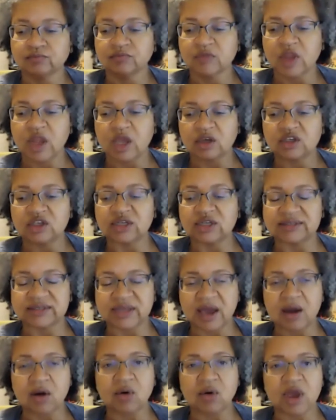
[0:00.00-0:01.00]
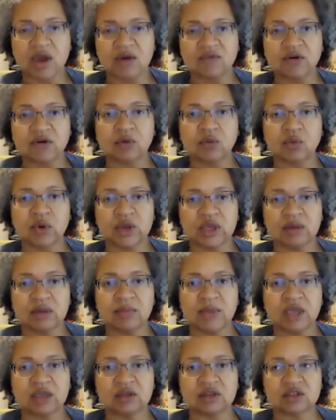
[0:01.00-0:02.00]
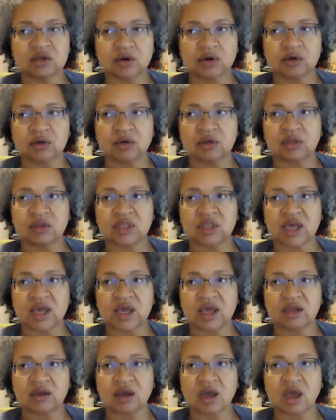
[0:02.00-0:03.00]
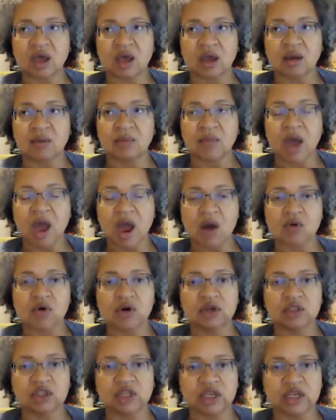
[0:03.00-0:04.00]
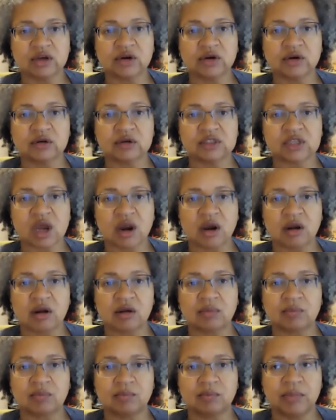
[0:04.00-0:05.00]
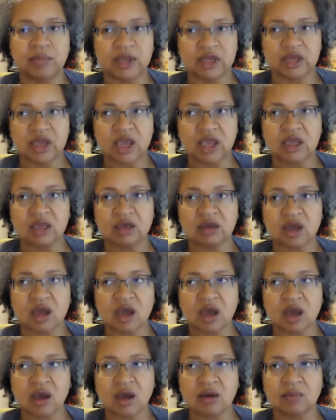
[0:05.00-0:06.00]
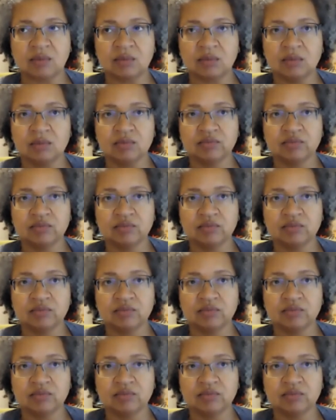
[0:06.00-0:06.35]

and just however we make certain that um, our leaders are being um,